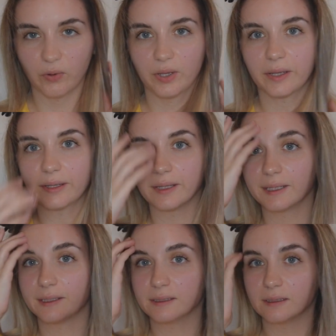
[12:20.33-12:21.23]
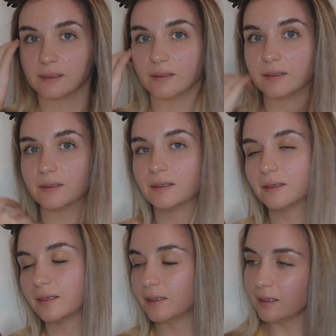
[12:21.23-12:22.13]
Okay, that is
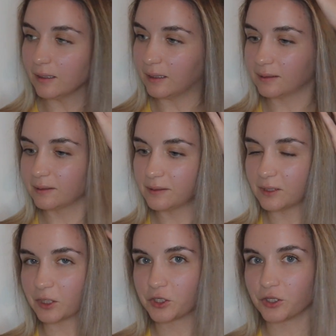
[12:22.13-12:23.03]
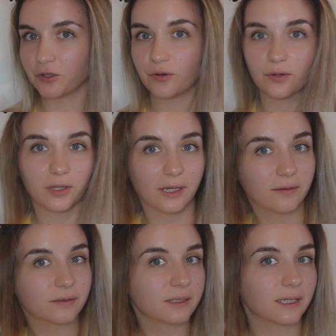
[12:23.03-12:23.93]
the last section on the
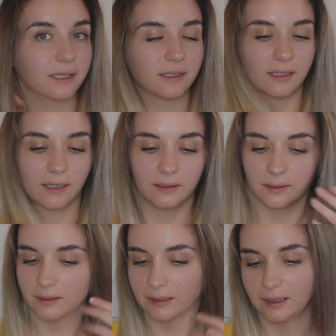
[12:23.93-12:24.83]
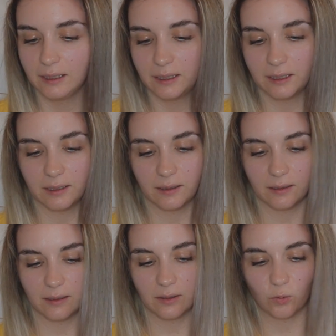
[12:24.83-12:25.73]
left side done.
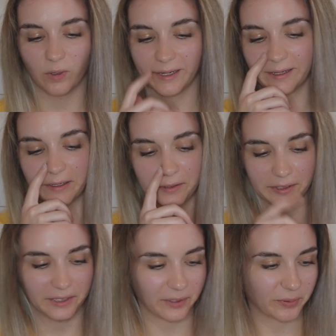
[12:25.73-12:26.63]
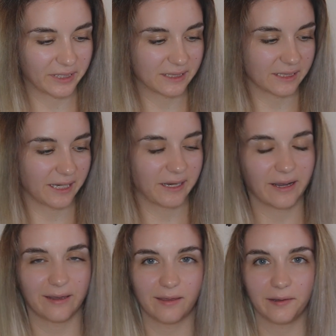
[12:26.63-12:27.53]
One other thing I want to say,
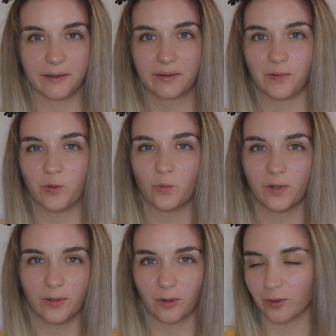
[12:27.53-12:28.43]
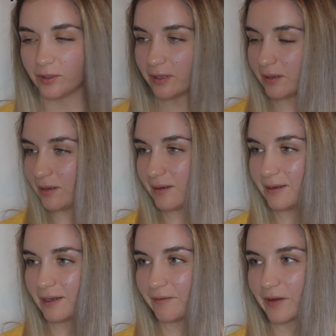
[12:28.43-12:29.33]
I think you will not
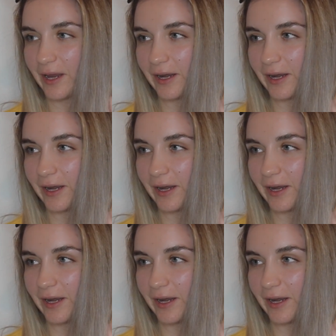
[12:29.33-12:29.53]
have